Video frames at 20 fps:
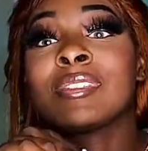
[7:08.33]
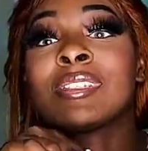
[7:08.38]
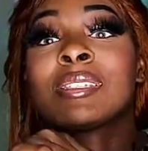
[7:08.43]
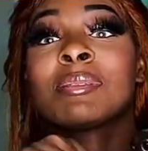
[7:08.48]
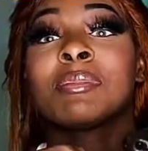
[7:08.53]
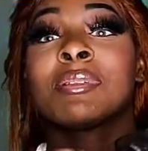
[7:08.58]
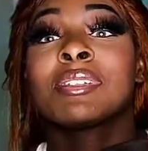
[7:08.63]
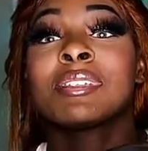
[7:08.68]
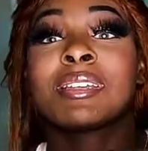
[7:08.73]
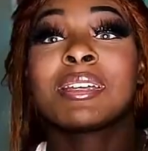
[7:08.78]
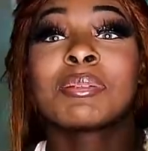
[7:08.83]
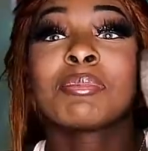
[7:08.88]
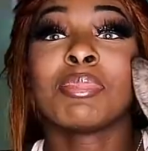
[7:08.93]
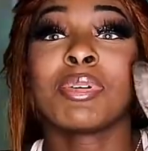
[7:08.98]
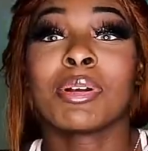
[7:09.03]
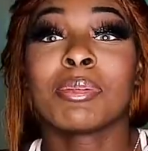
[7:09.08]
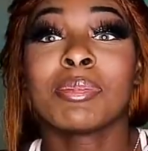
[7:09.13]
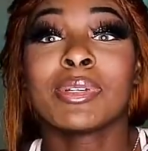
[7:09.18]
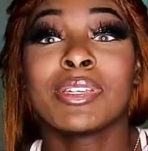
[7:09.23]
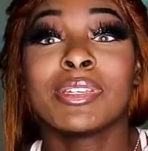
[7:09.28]
smells like
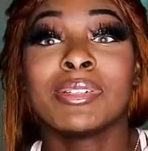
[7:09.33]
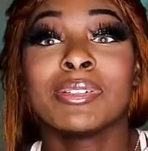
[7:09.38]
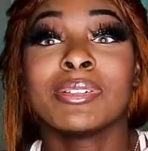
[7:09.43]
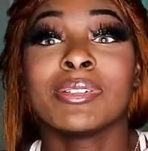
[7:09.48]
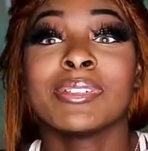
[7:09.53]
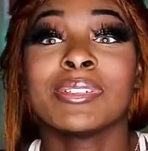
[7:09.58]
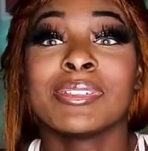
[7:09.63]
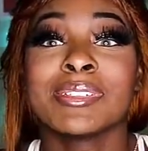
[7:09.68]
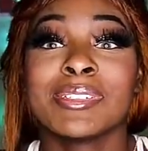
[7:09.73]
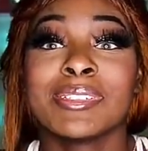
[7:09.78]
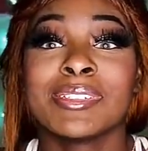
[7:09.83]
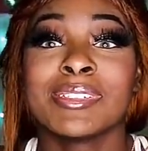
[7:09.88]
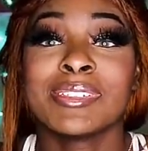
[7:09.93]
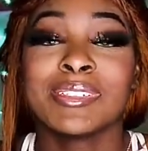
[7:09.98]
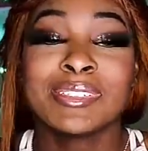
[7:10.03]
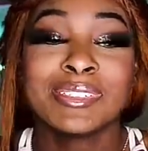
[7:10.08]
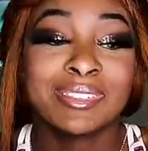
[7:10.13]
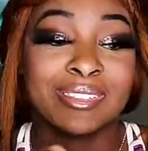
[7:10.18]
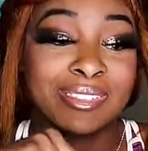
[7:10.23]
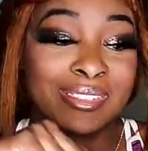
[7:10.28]
barbecue.
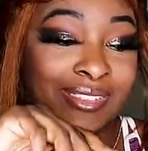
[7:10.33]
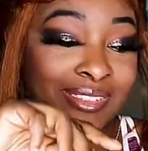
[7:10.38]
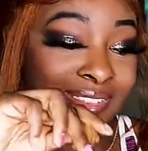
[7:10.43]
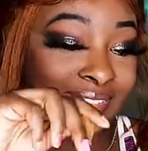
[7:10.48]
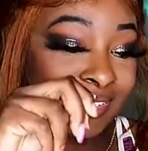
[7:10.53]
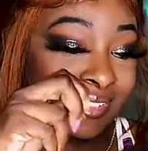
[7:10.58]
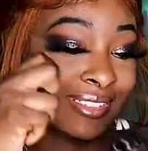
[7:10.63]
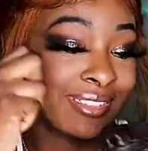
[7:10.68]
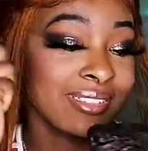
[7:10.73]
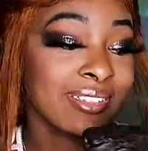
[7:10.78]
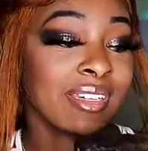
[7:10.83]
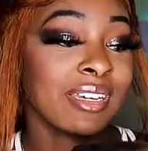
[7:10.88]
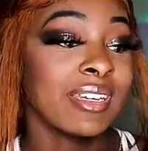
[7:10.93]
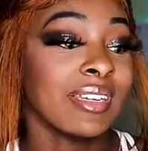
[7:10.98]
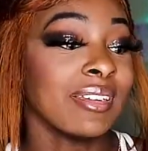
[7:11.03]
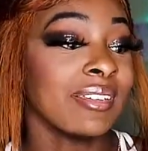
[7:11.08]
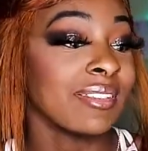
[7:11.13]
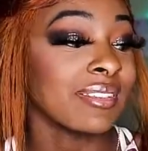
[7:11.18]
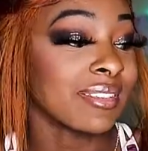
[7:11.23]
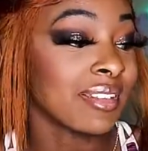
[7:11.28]

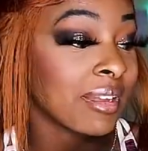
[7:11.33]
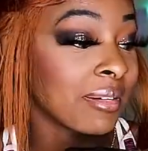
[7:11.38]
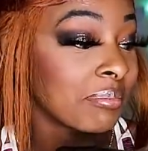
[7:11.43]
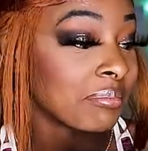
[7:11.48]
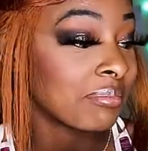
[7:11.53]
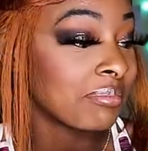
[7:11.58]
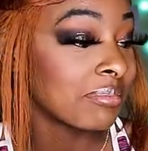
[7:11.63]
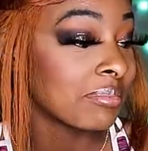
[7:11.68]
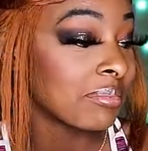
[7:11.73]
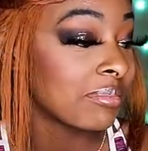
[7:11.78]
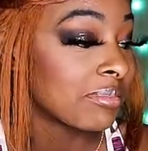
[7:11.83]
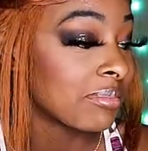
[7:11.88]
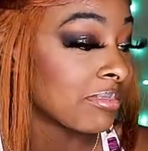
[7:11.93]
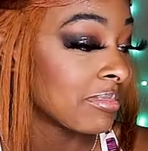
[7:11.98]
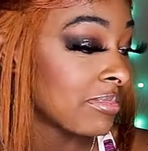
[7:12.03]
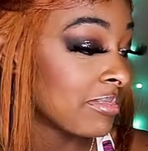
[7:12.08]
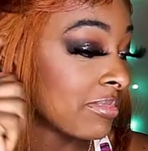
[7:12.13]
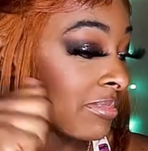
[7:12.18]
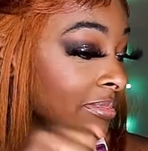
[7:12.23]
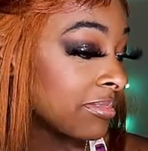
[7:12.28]
Okay, stop.
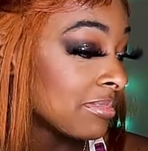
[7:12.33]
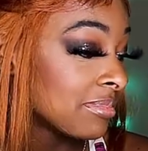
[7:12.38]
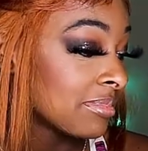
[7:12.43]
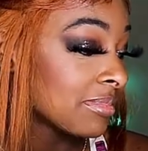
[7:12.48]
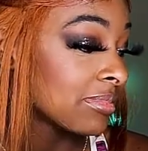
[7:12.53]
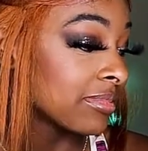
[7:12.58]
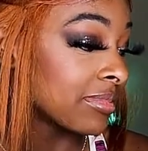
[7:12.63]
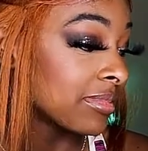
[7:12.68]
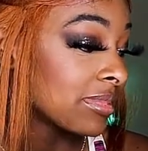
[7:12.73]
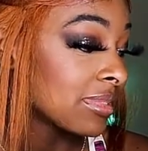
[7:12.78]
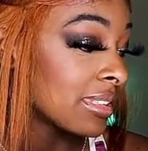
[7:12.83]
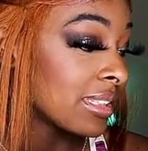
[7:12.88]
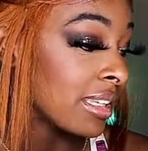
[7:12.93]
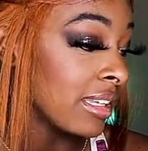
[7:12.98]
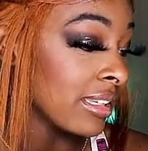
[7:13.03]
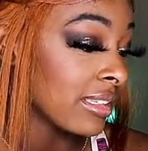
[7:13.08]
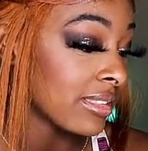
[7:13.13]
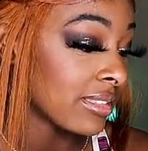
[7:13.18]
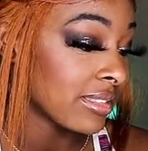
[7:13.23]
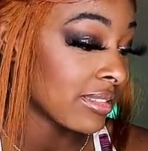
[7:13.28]

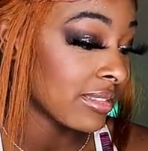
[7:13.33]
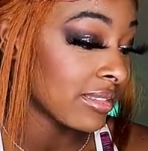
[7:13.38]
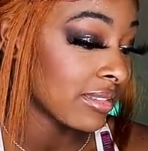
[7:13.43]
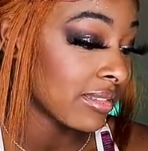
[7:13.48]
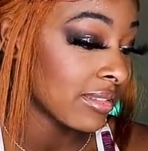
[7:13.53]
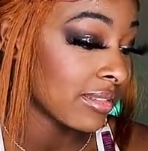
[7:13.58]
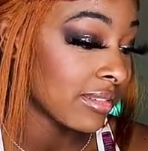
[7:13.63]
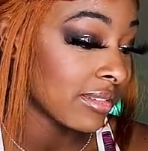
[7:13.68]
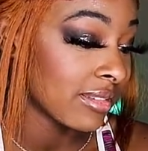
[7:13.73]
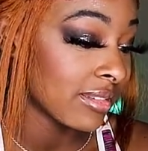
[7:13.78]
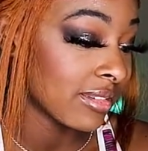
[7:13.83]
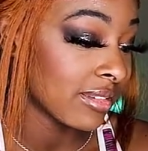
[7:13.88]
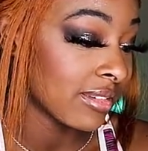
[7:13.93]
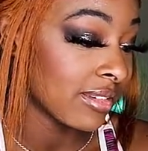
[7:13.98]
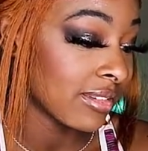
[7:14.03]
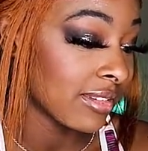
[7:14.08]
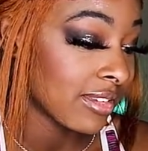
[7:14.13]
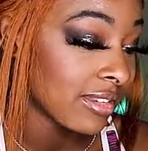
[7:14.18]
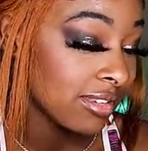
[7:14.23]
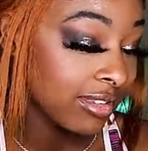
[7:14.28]
Nice.
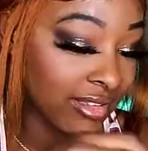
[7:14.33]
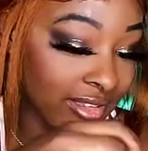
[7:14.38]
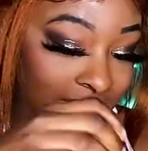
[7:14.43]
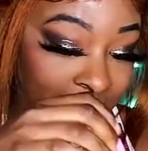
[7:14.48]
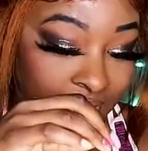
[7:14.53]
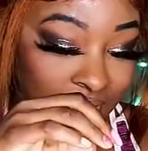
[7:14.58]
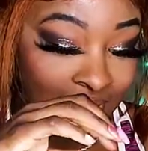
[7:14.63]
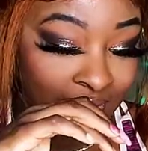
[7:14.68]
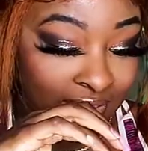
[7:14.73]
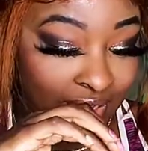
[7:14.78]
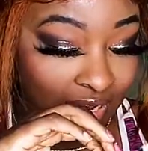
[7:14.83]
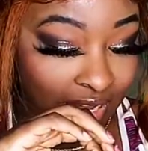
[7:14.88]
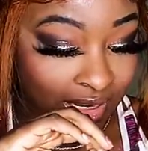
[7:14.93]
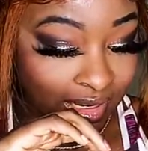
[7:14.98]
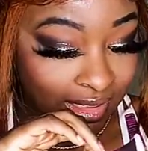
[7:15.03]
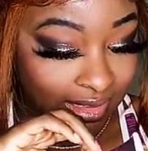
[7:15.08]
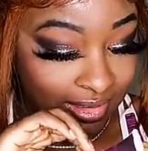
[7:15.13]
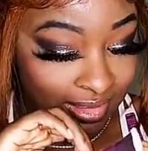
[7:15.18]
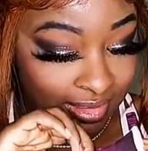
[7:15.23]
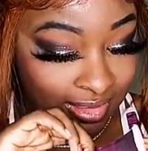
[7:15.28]
I
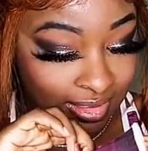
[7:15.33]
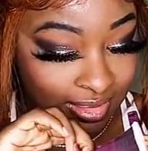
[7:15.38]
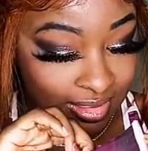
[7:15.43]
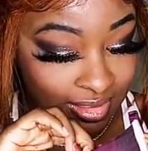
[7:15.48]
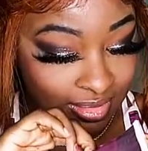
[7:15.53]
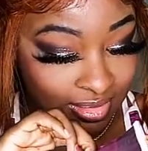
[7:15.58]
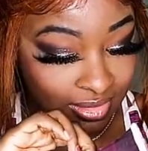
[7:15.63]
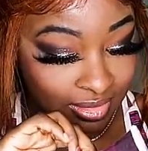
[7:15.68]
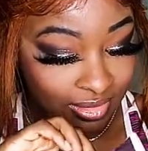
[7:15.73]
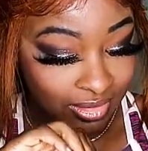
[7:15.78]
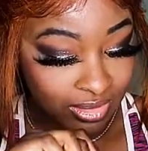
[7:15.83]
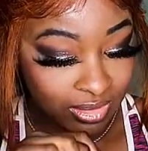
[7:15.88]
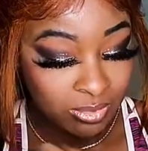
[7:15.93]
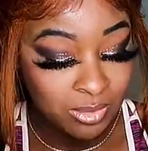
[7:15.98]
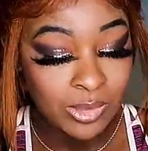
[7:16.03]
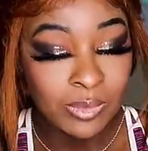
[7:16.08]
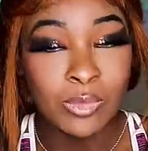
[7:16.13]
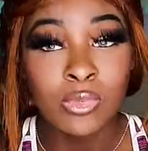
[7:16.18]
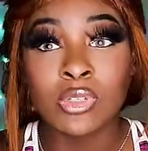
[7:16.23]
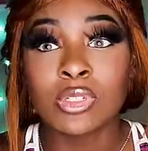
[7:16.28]
like these because they're a little
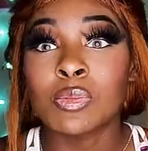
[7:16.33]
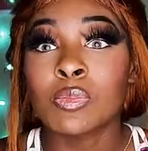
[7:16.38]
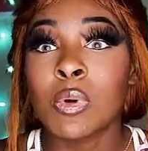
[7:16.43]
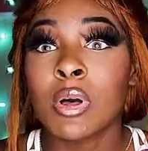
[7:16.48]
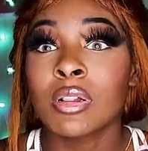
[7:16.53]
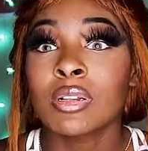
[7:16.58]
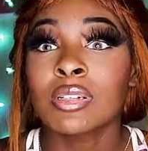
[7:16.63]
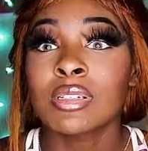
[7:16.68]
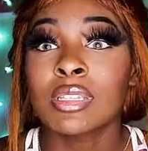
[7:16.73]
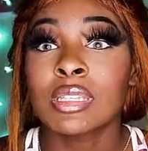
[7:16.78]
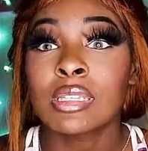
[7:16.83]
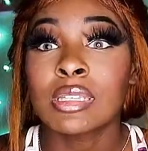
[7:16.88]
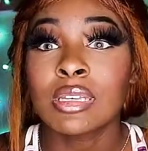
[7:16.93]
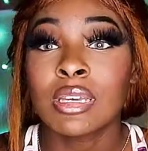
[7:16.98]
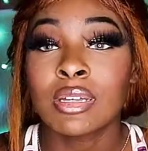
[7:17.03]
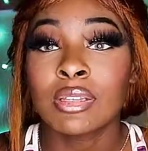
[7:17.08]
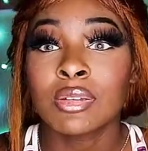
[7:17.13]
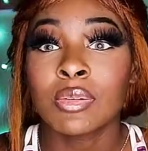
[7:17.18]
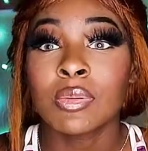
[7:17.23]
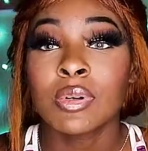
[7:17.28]
bit more smaller than
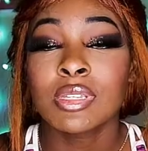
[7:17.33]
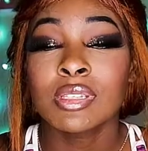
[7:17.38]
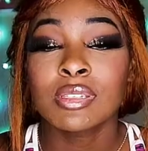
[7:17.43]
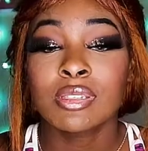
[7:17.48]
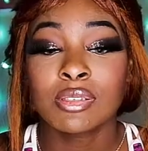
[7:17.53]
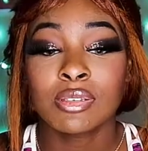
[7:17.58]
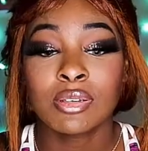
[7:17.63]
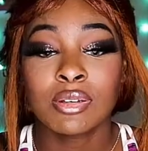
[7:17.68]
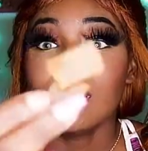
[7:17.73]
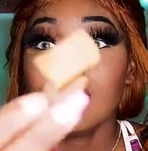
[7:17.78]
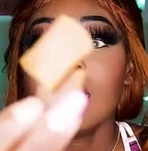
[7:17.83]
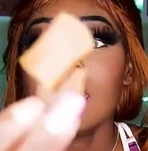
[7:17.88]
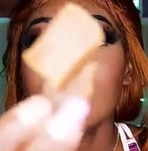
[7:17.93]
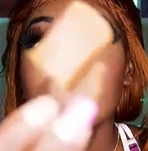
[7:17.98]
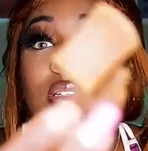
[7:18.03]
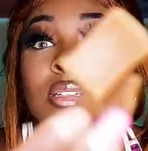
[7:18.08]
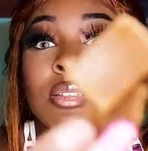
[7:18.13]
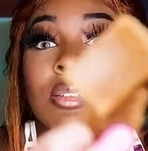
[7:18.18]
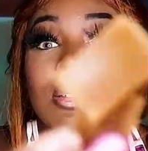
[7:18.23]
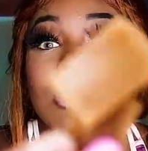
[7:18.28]
the other ones, so
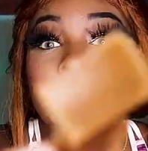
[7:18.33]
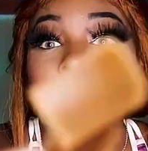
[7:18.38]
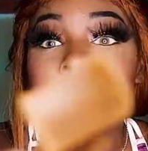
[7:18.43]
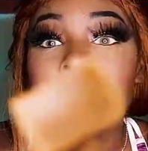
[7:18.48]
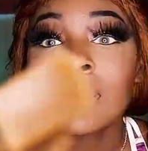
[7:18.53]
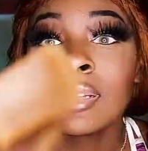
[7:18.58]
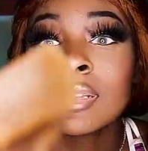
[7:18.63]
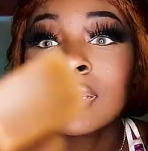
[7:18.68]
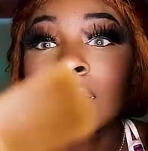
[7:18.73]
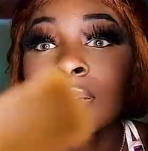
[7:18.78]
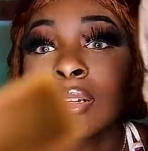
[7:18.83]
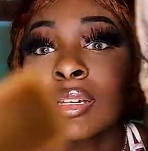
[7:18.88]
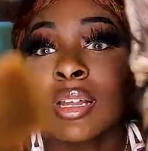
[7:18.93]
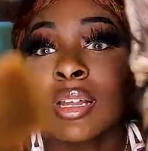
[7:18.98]
so they're a